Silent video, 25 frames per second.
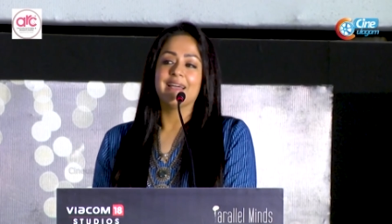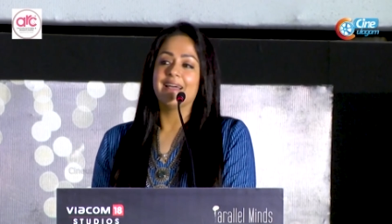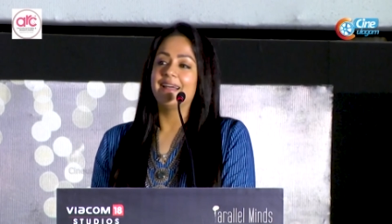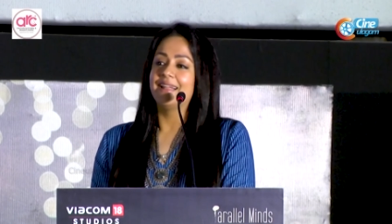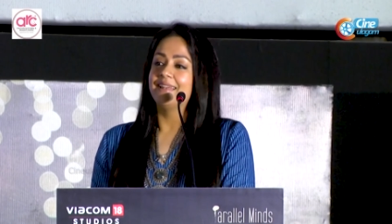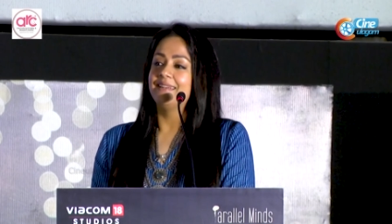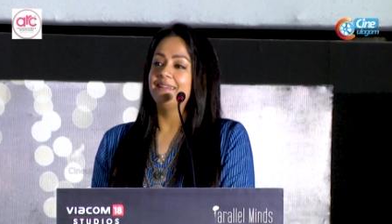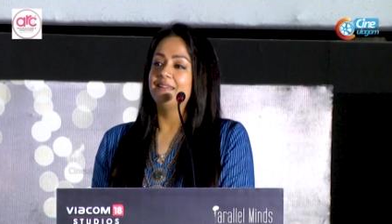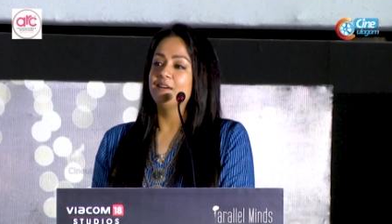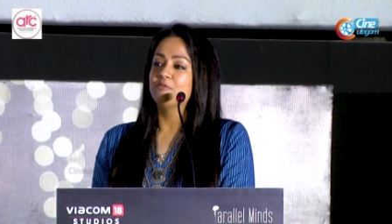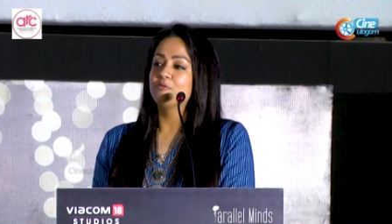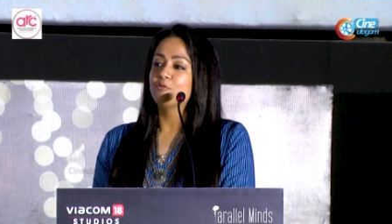
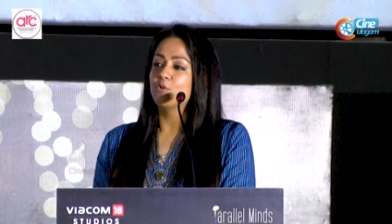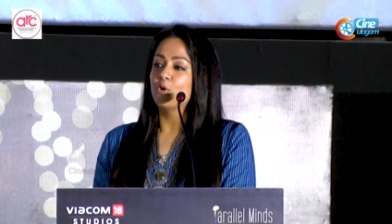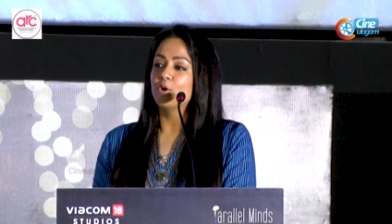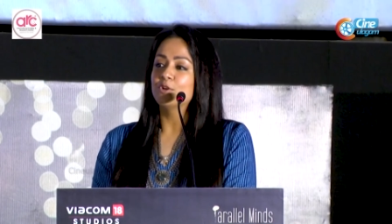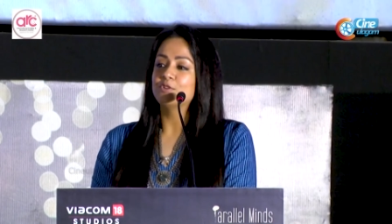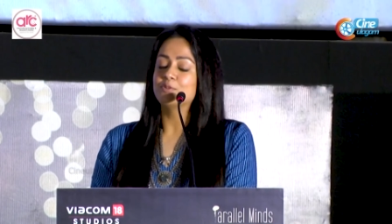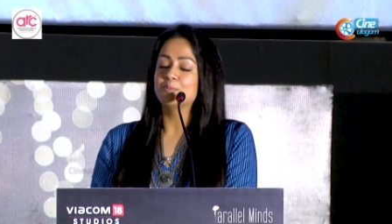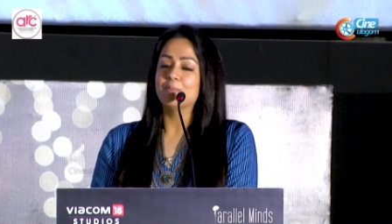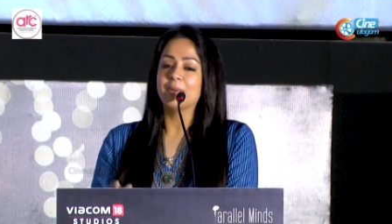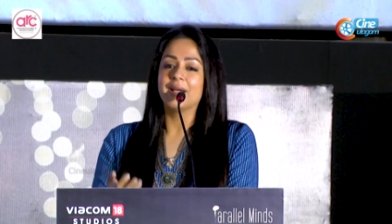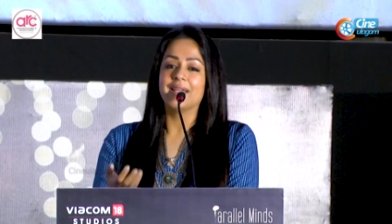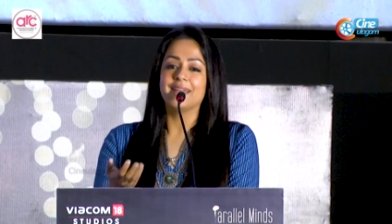and of
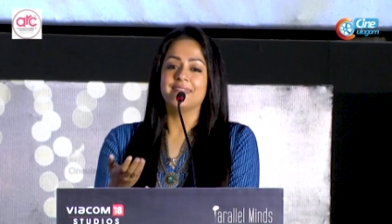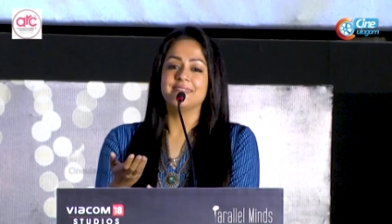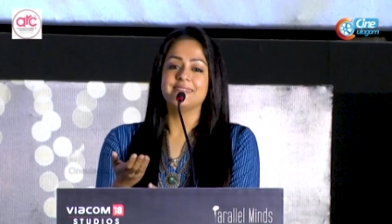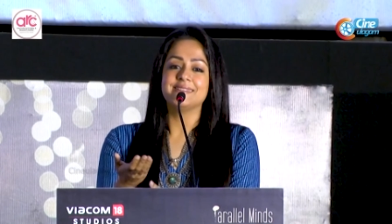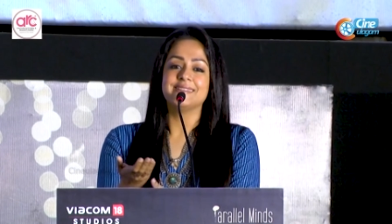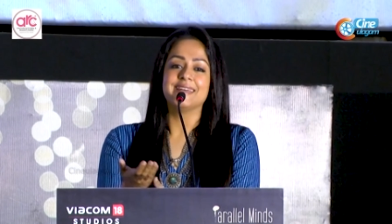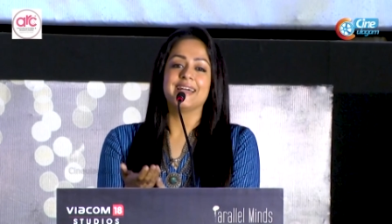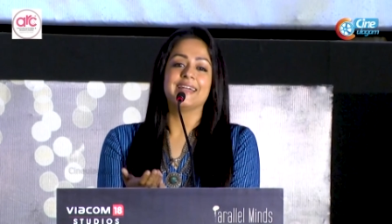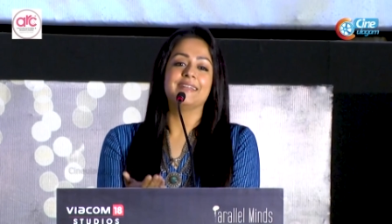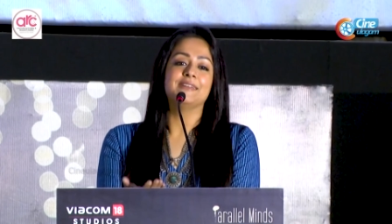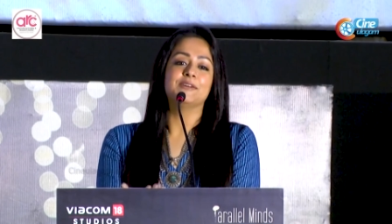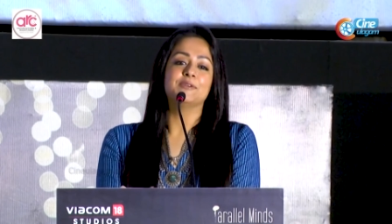course my
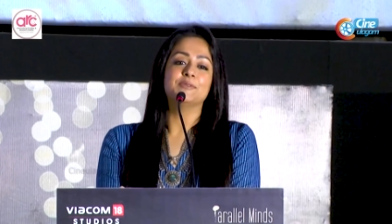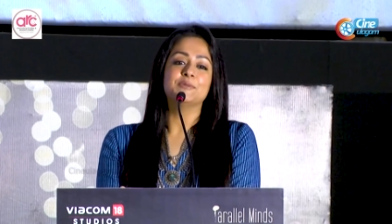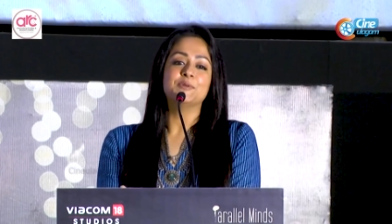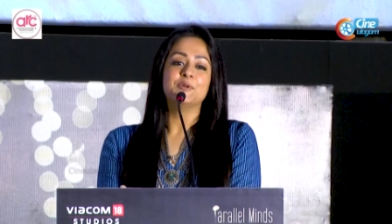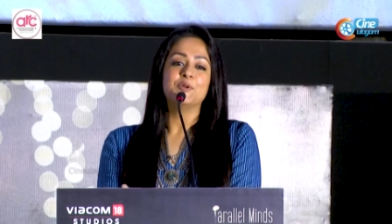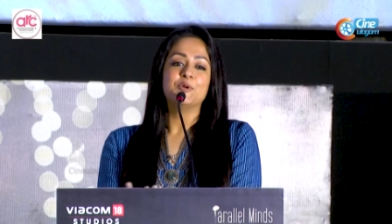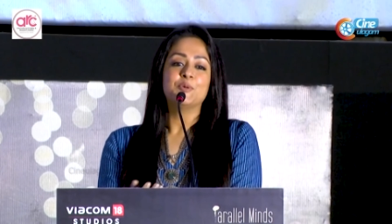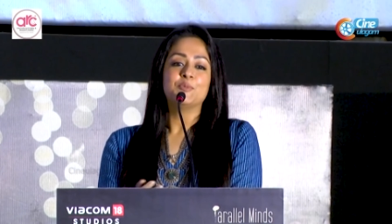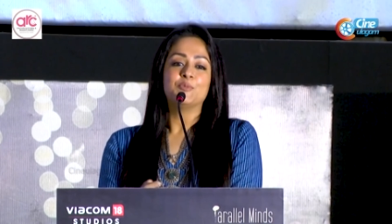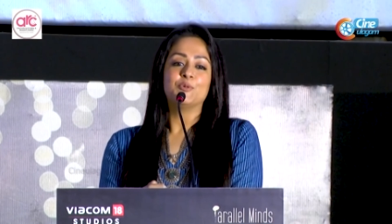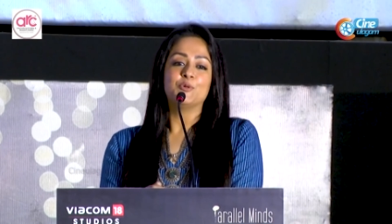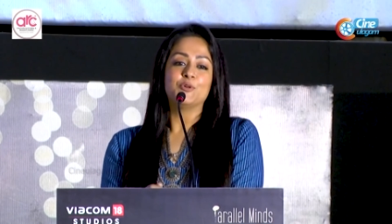designer,
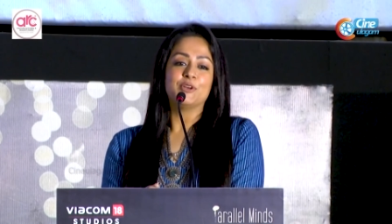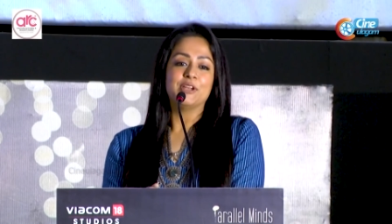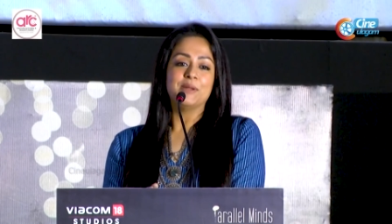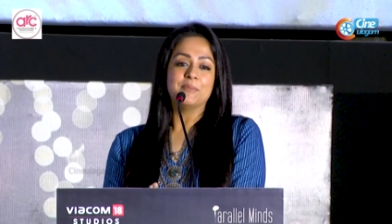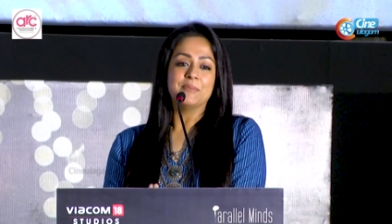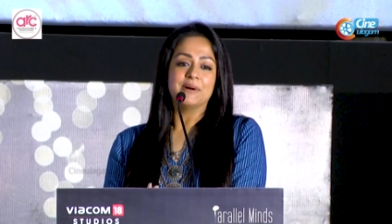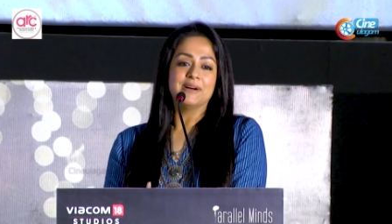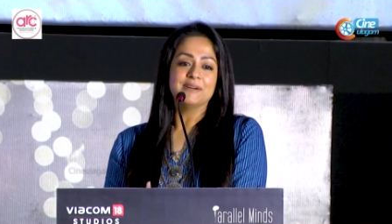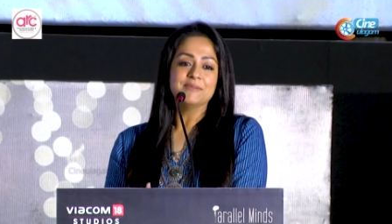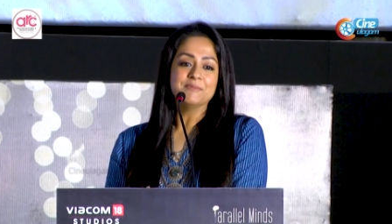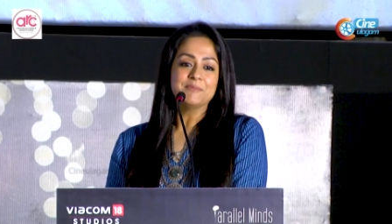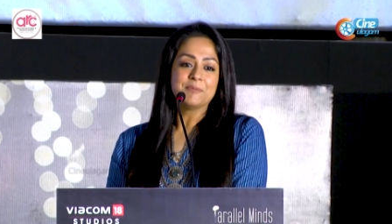
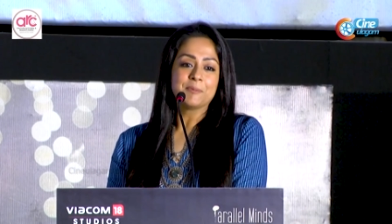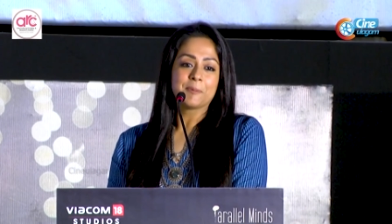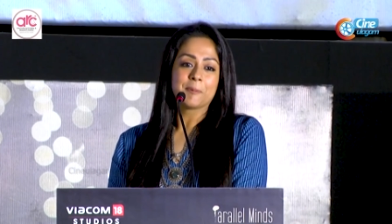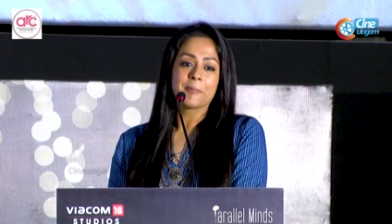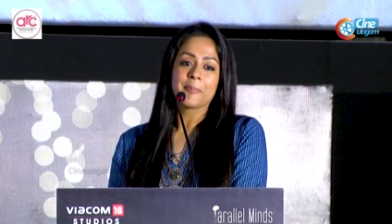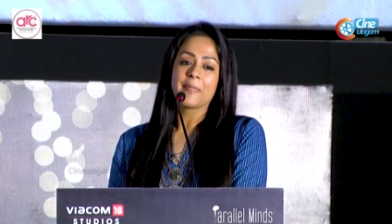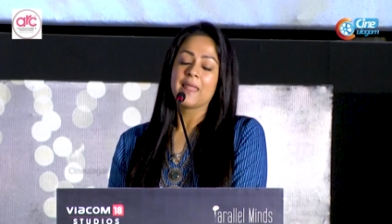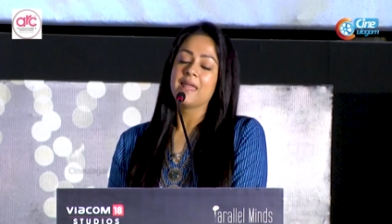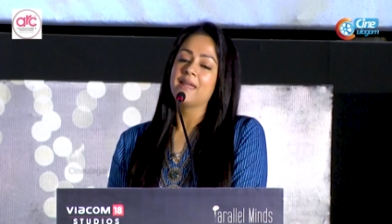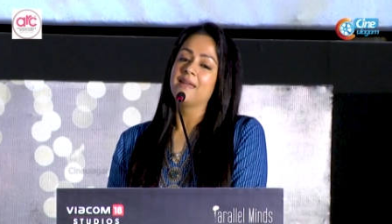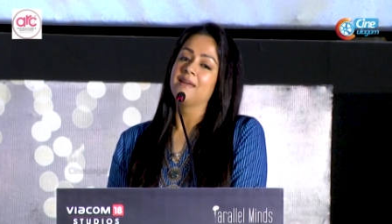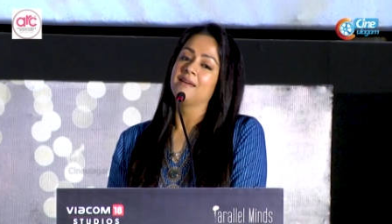Ponima,
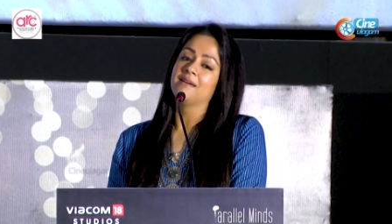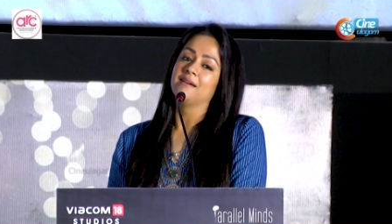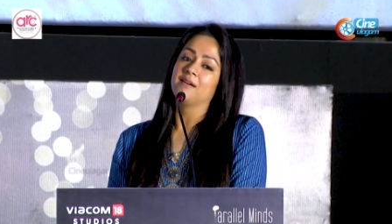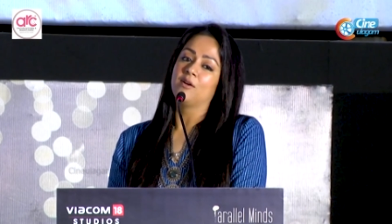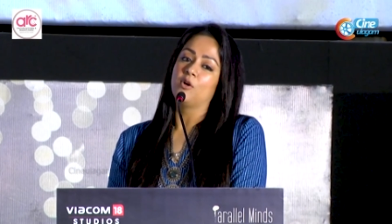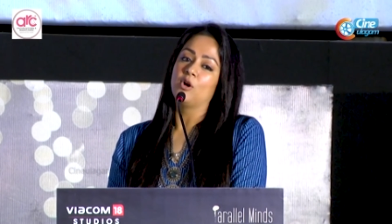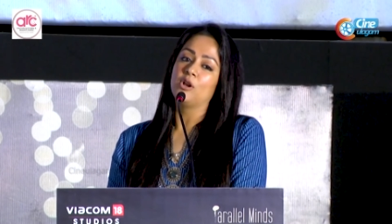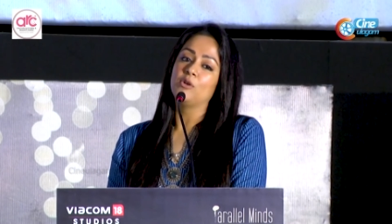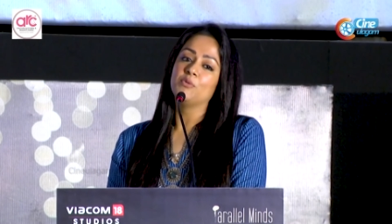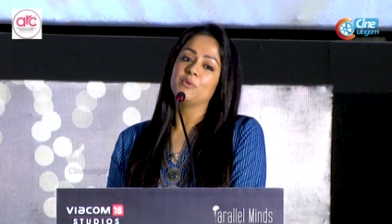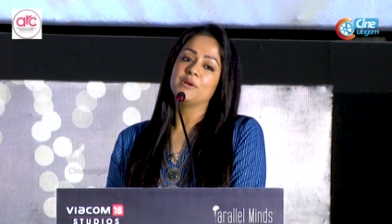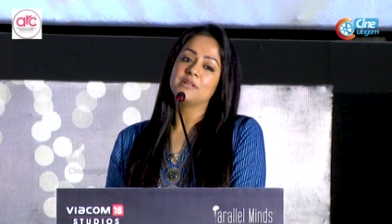
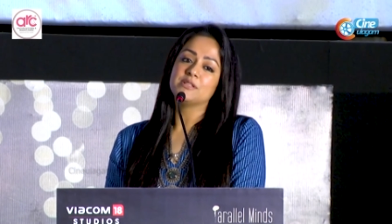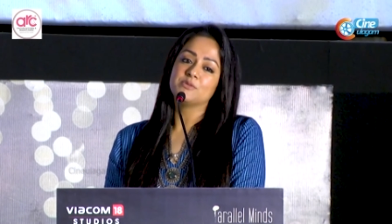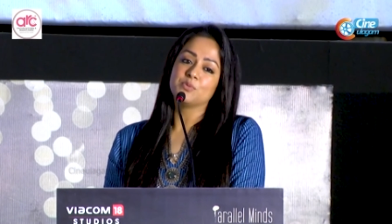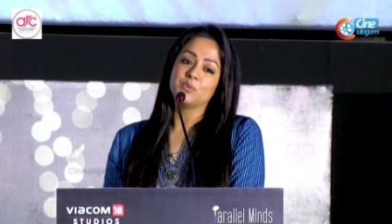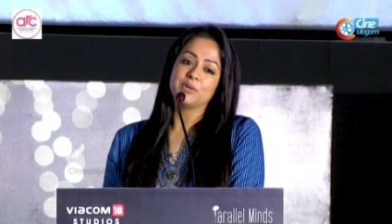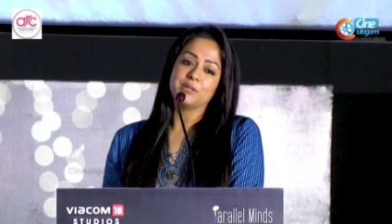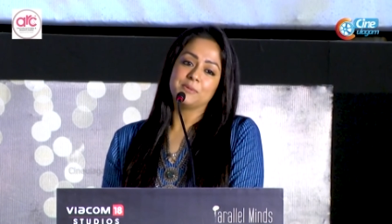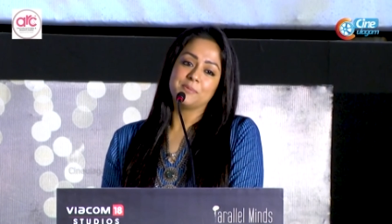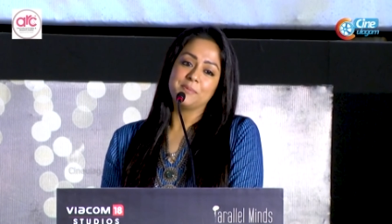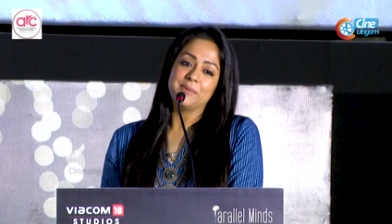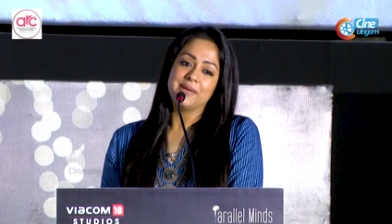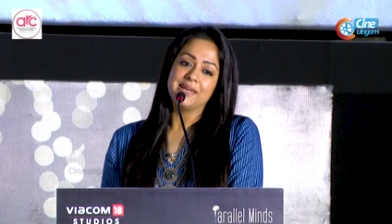always
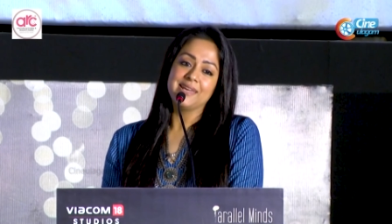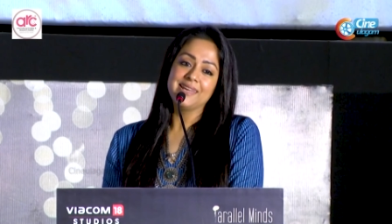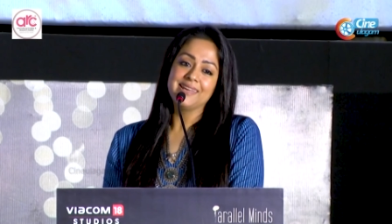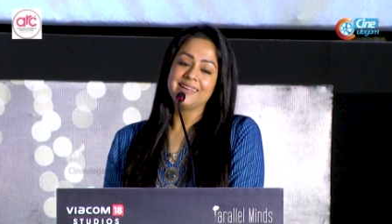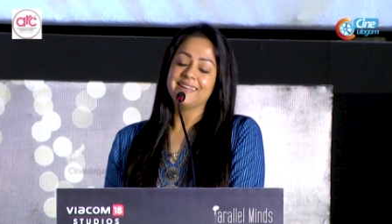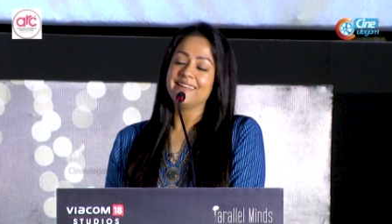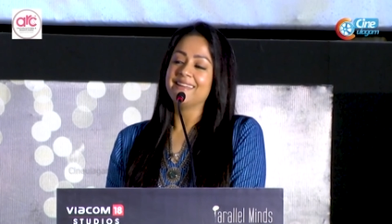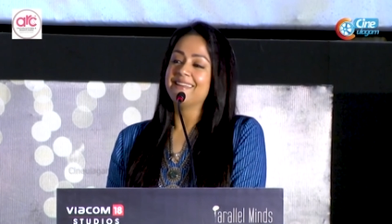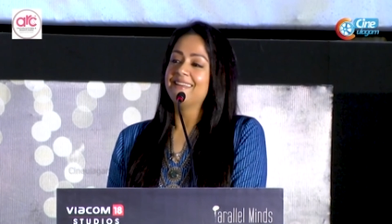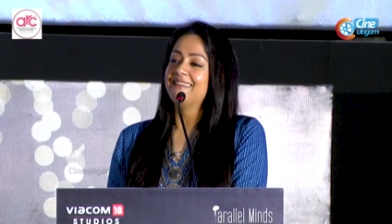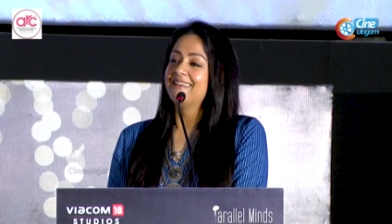with me.